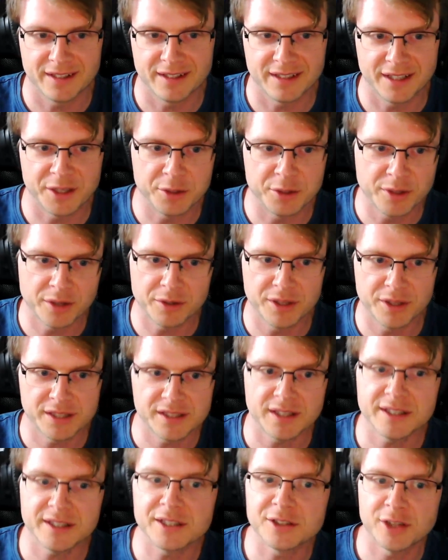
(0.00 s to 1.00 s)
there's
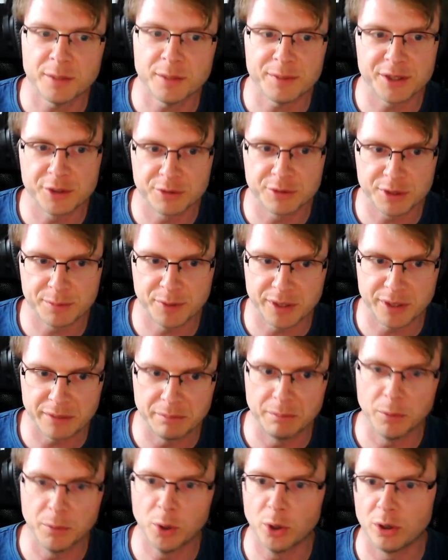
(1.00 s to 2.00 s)
nothing stopping you just putting
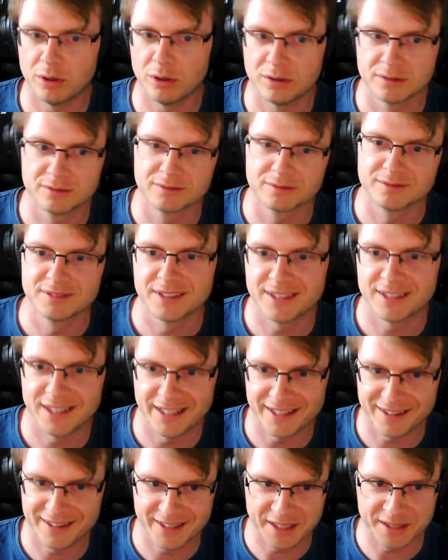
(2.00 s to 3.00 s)
more
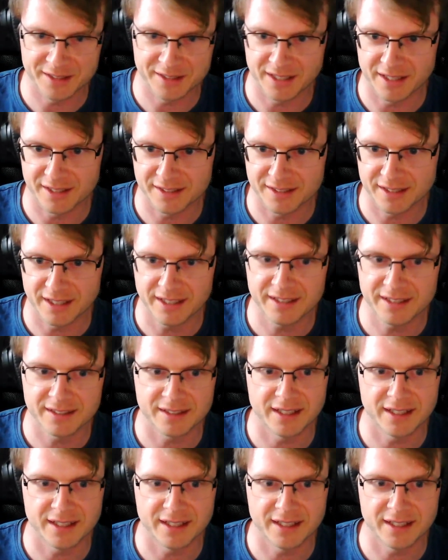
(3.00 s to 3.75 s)
like things the other side.